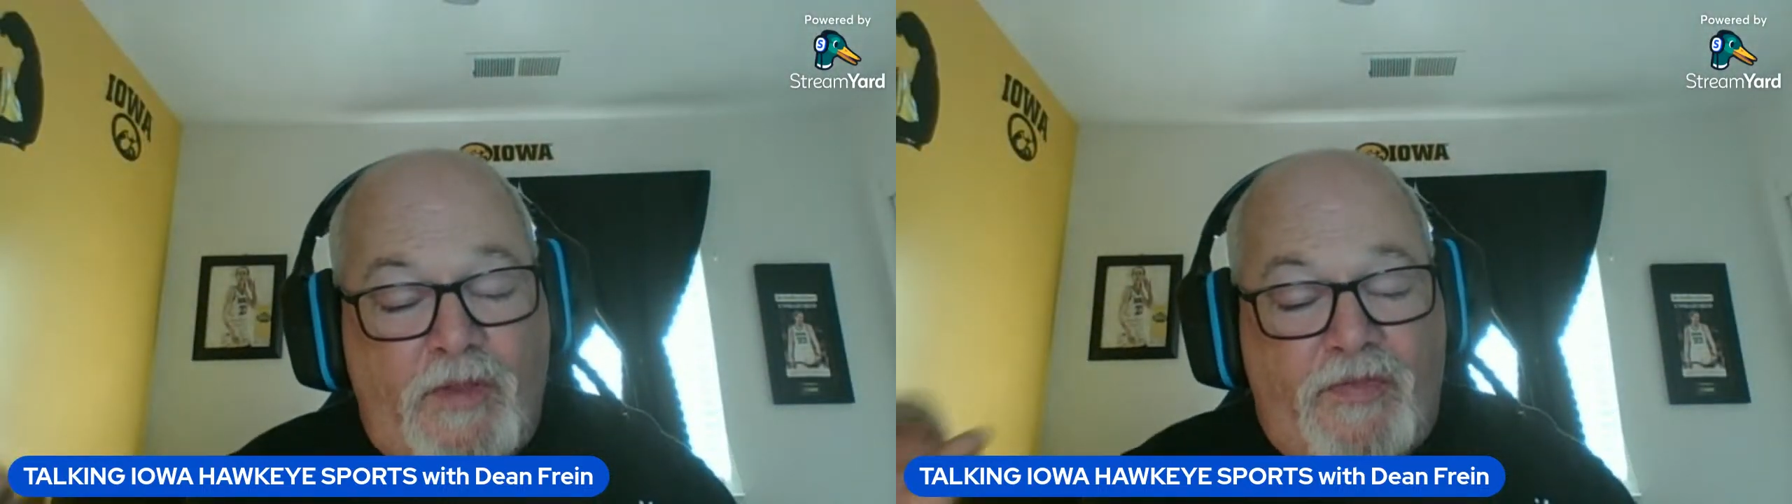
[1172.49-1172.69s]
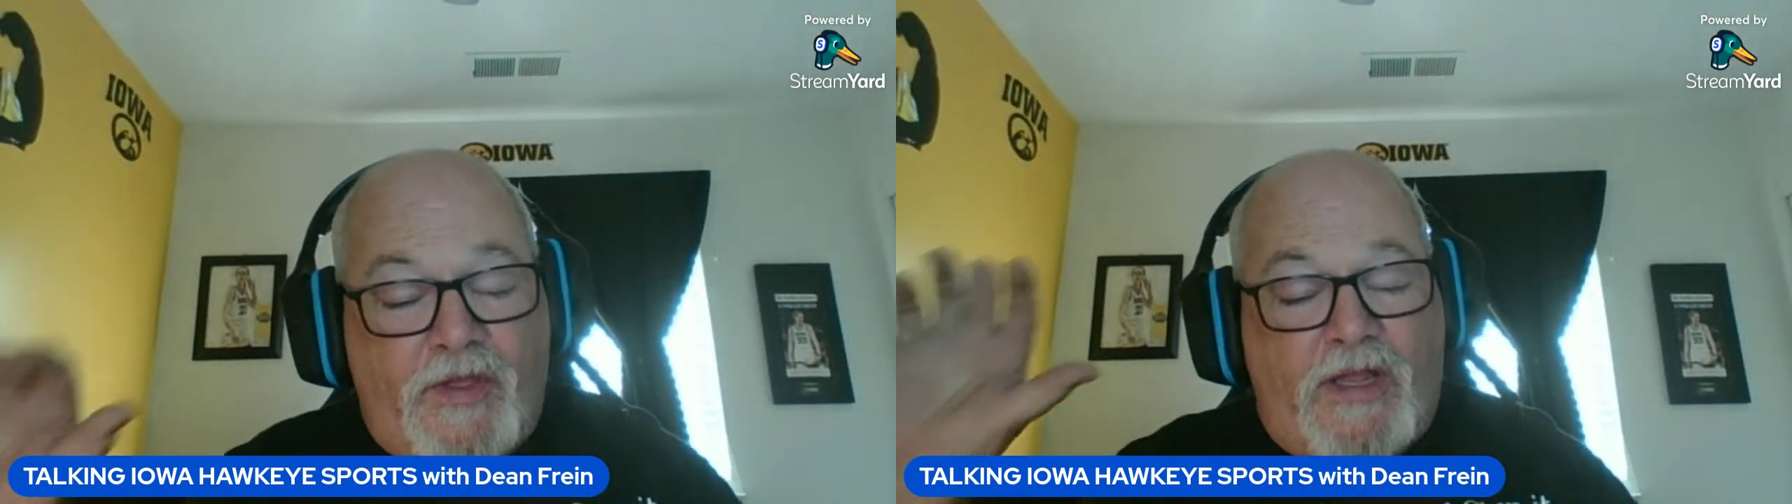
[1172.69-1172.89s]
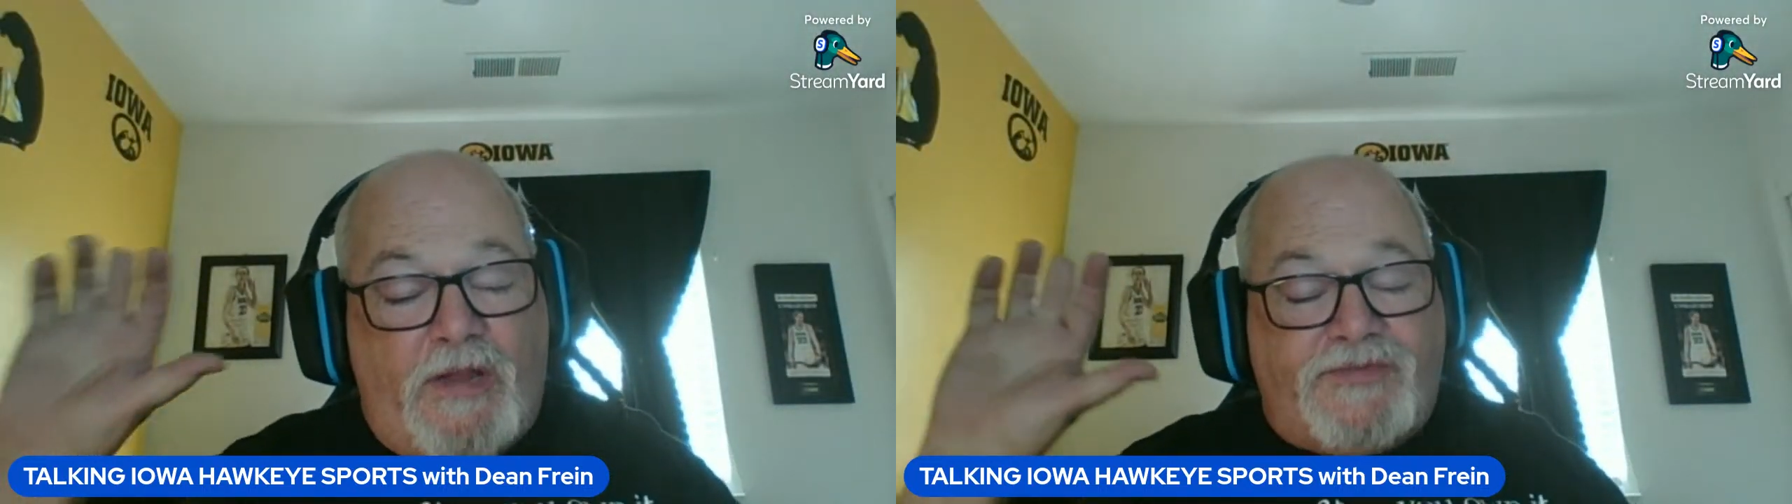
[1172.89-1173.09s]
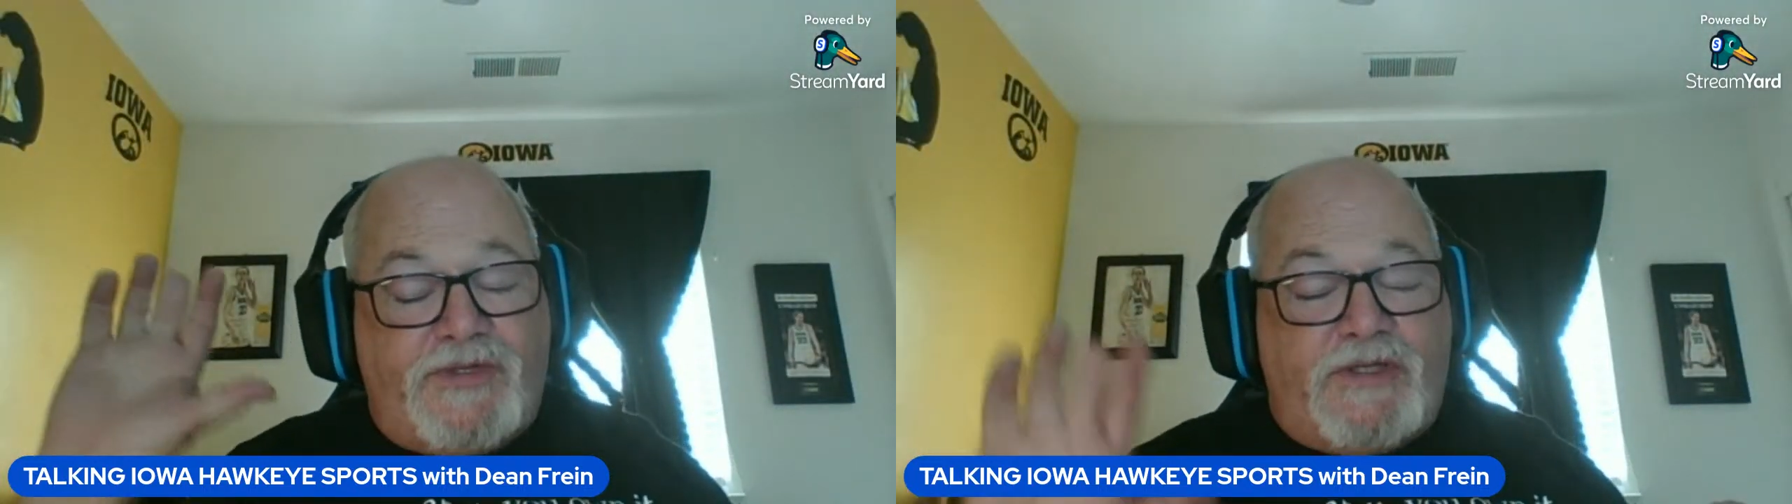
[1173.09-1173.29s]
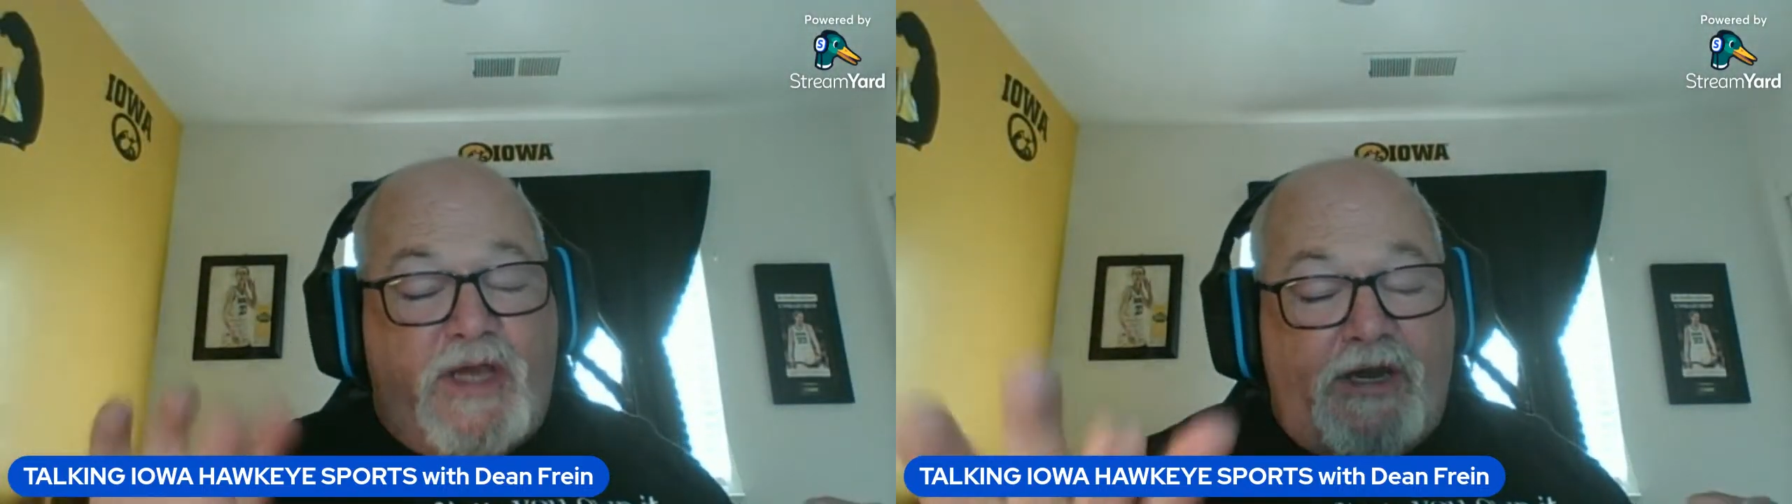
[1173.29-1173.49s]

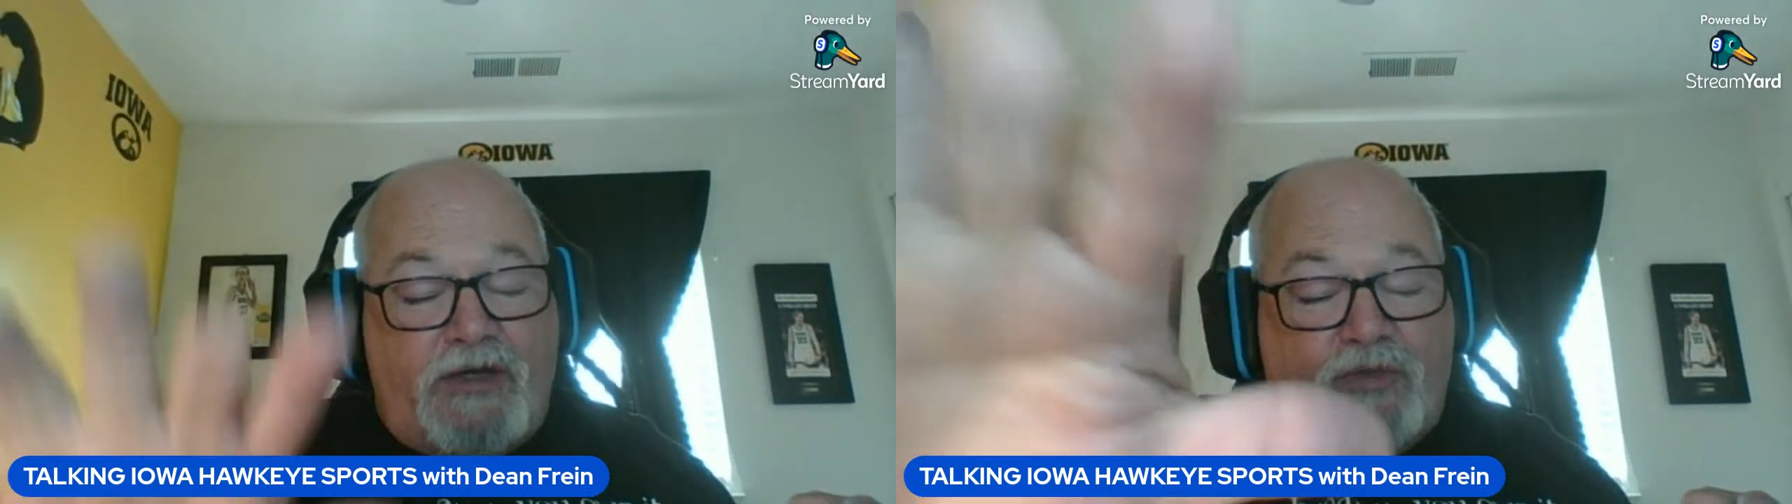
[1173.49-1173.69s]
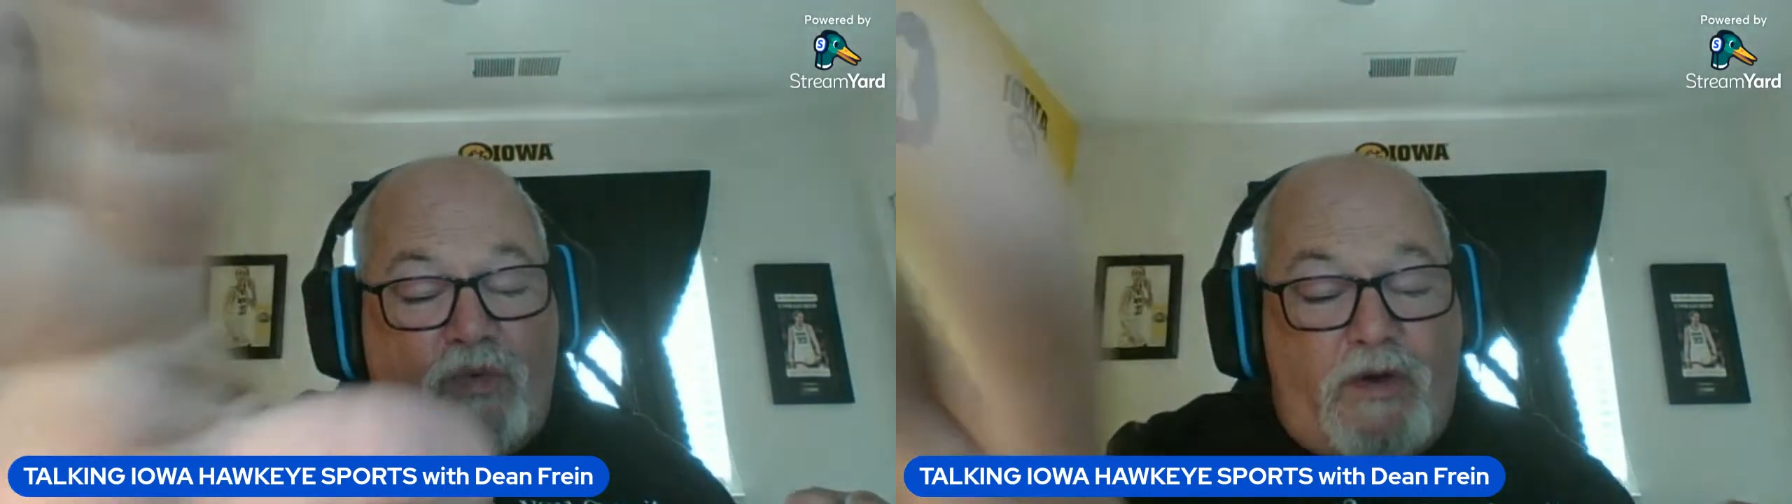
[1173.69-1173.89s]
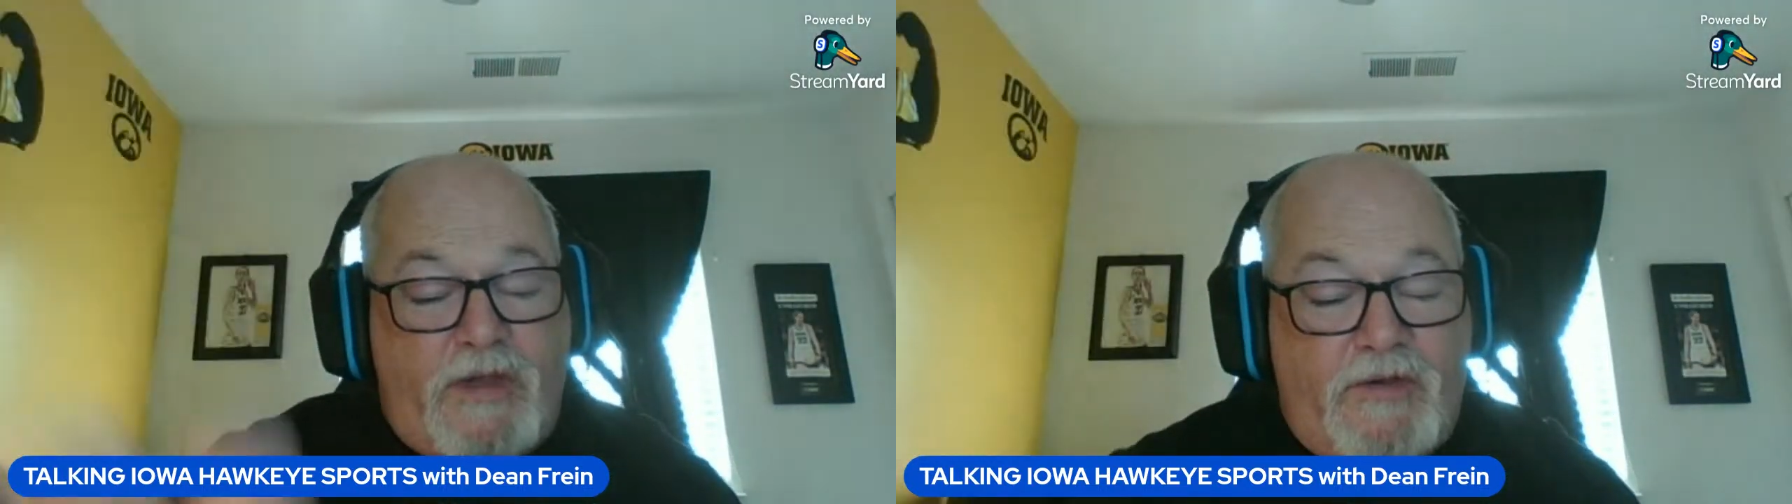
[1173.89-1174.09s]
Clemson Tigers walk